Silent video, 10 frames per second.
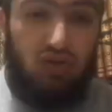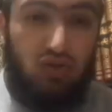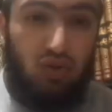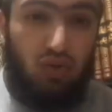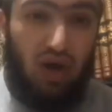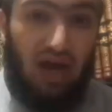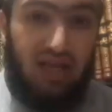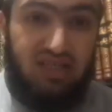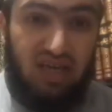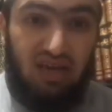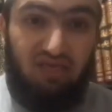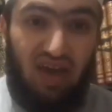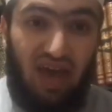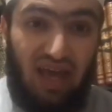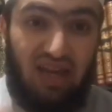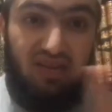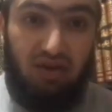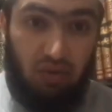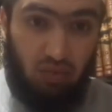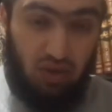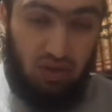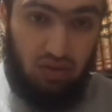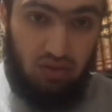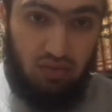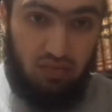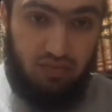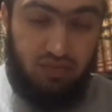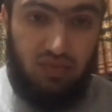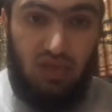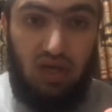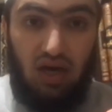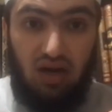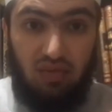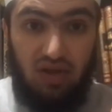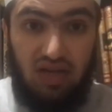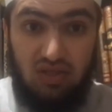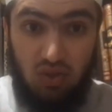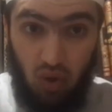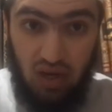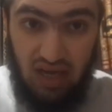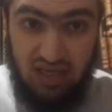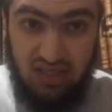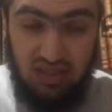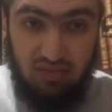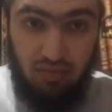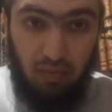to achieve anything we want. Ramadan has taught us